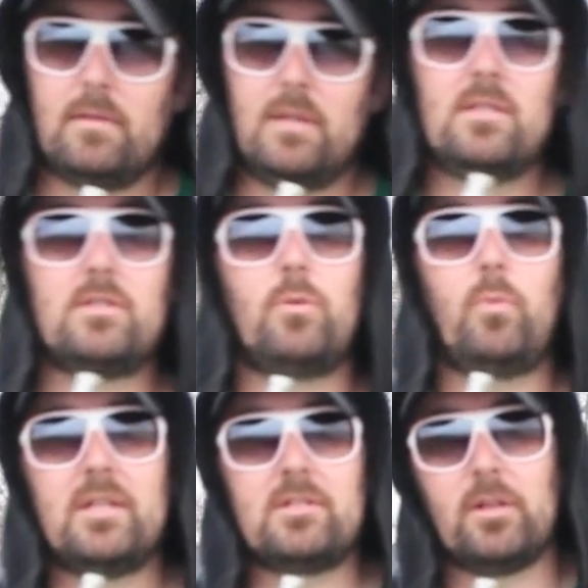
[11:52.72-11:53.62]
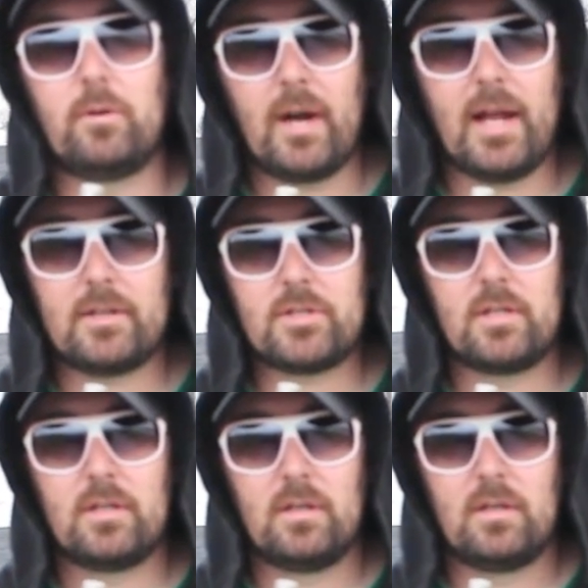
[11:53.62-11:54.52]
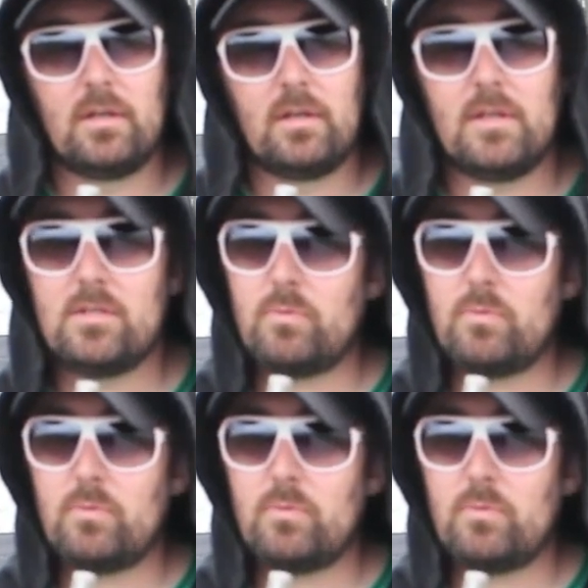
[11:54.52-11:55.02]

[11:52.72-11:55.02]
This is the Winslow Ranch. This